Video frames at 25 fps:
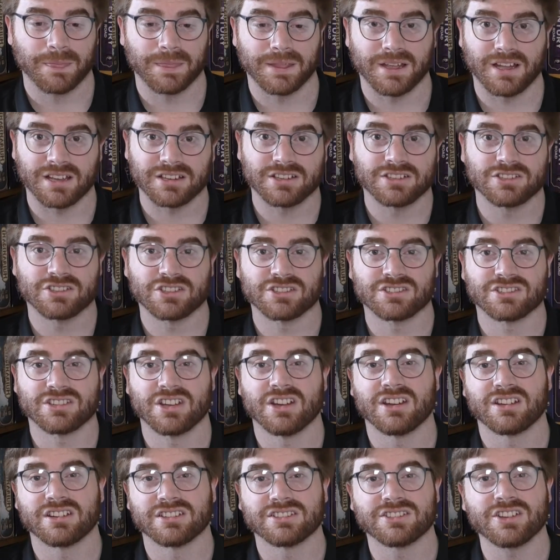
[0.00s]
I could just
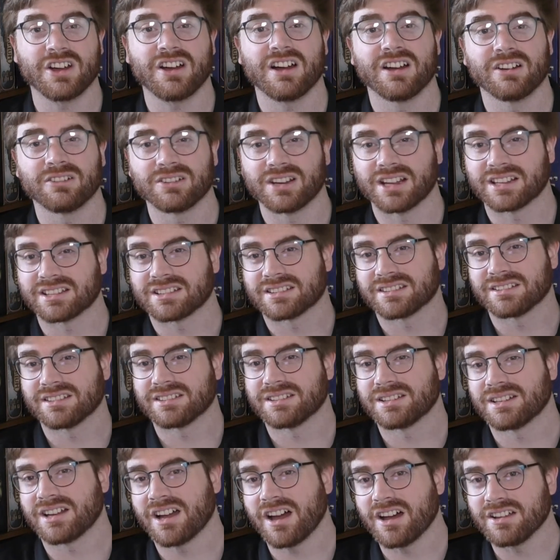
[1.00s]
turn a dial, like,
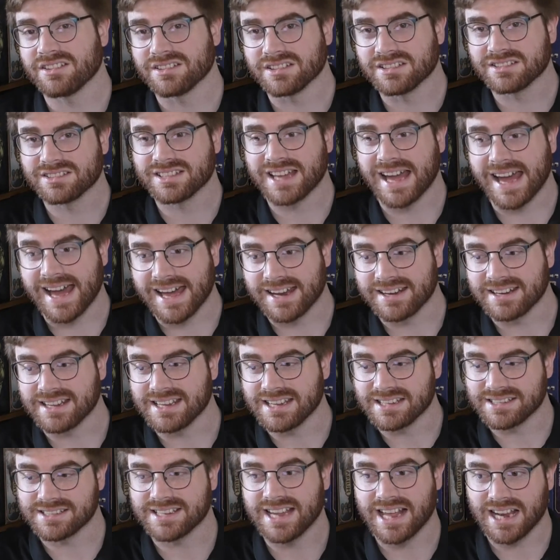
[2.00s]
other than
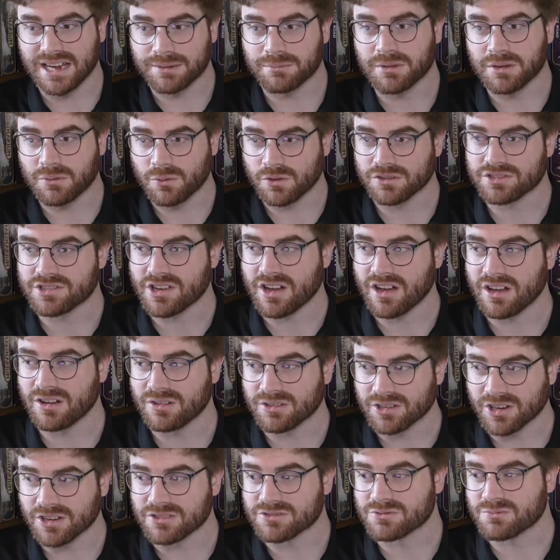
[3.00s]
it telling me what
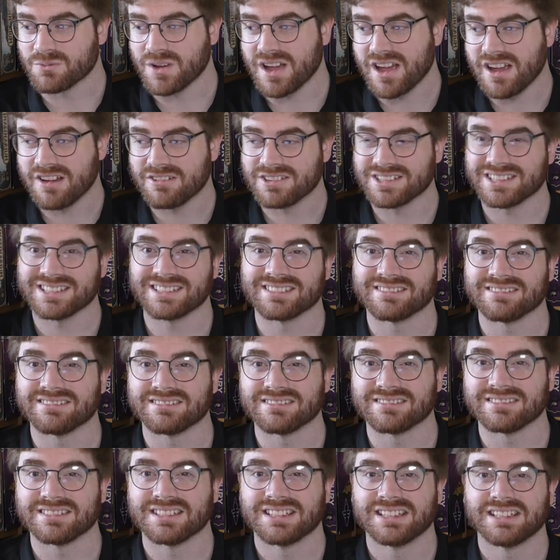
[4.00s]
tile goes where. It didn't
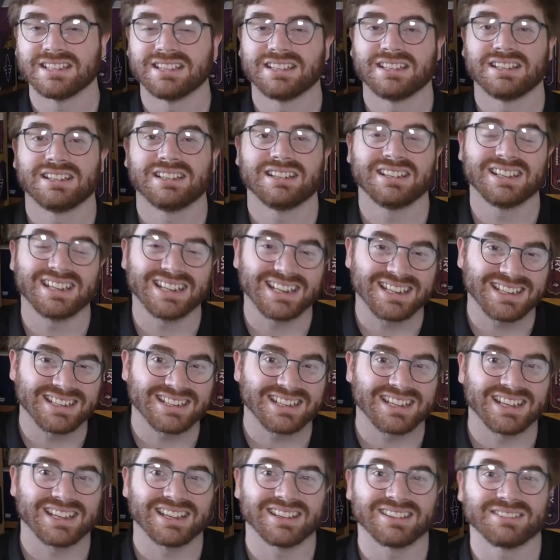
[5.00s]
need
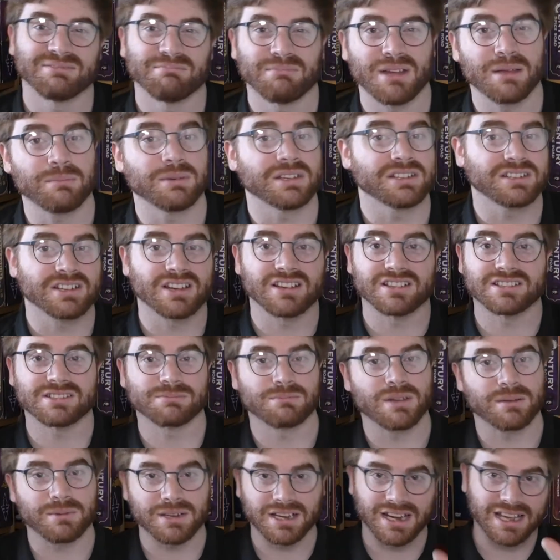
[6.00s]
it. Maybe it does,
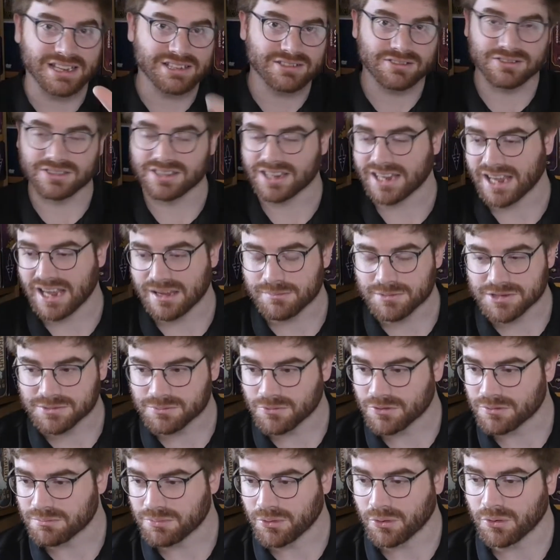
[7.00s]
maybe later in the game it's
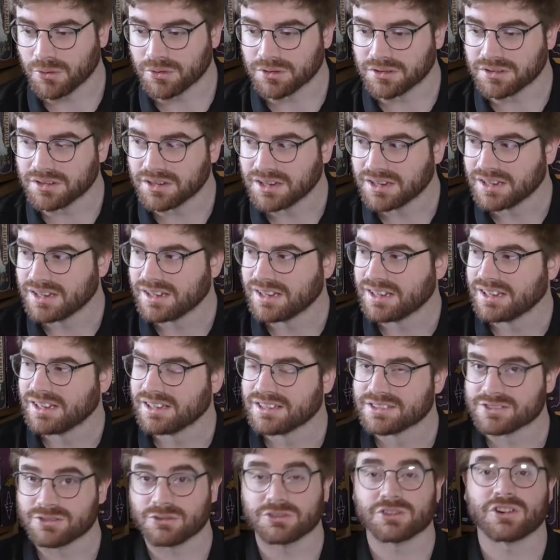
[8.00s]
more important.
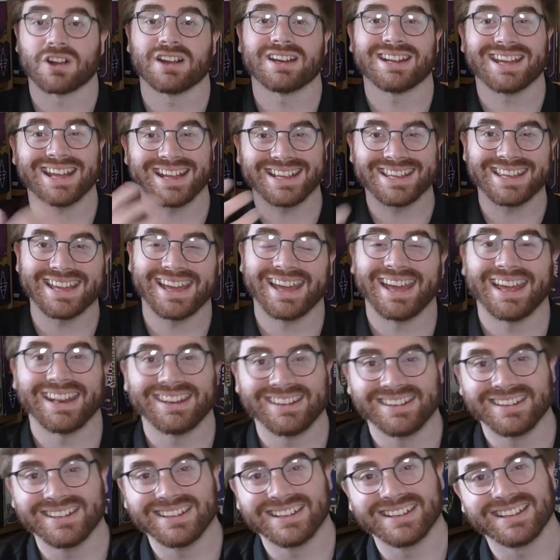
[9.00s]
So I tried it
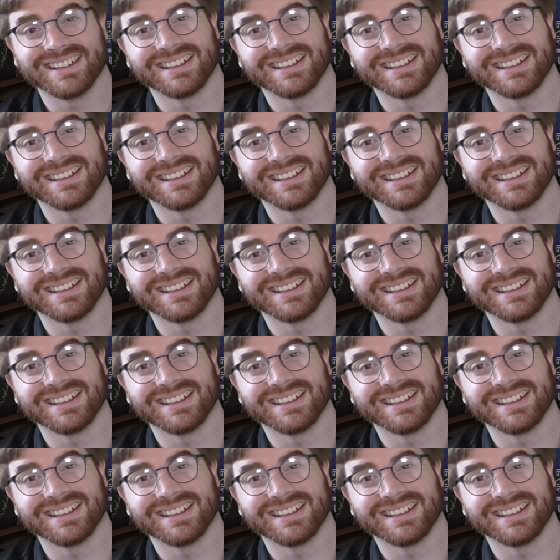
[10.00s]
again,